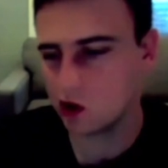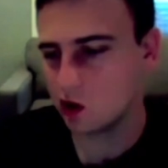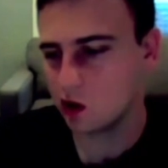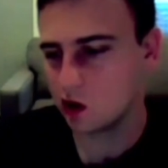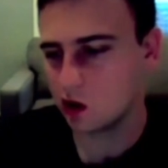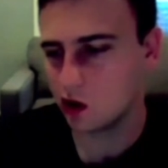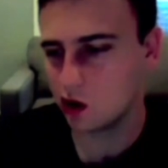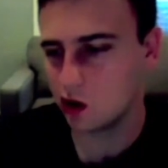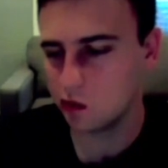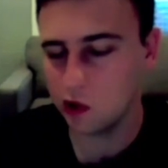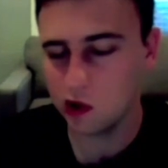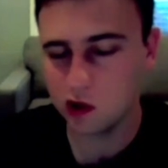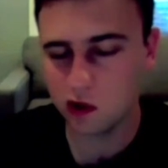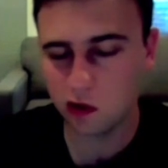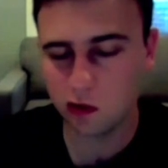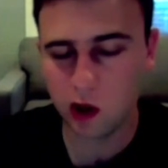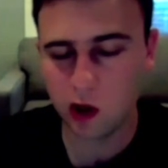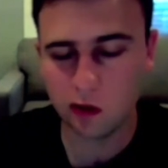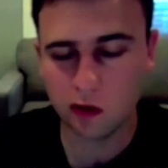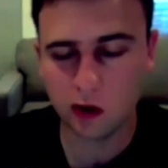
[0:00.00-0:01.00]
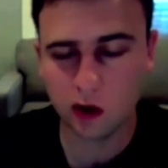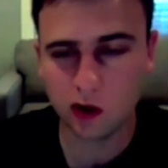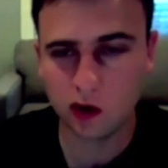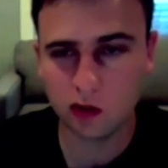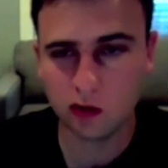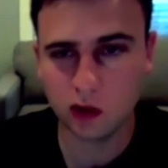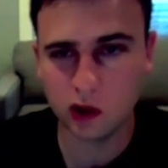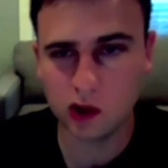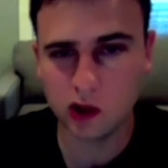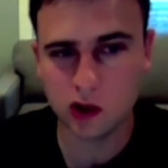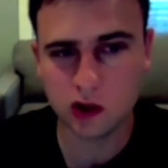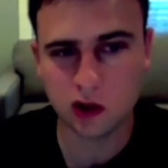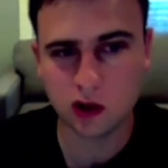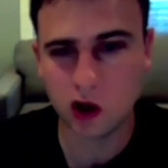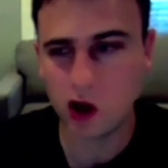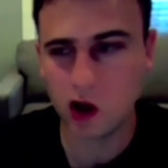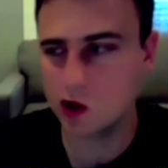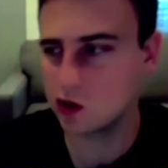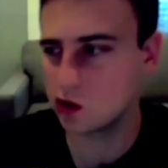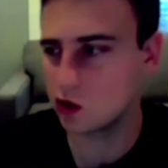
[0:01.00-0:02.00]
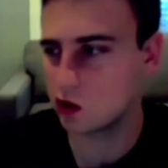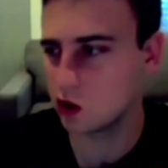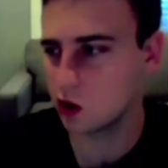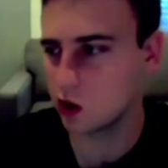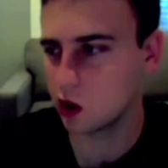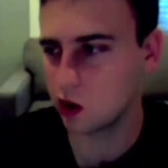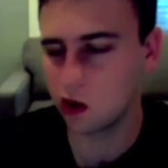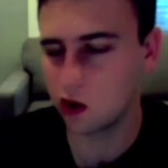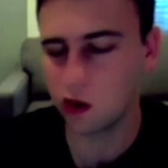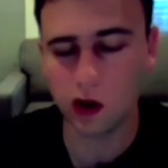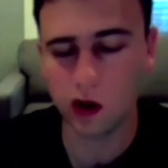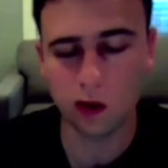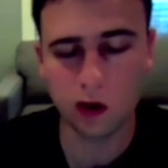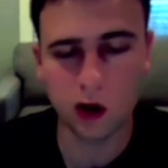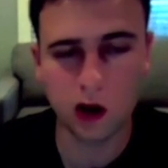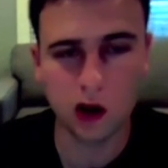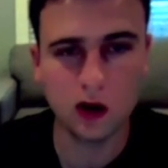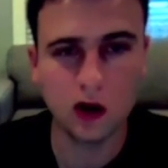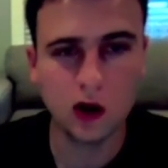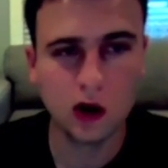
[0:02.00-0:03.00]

your piece of paper could be just lost or like thrown away.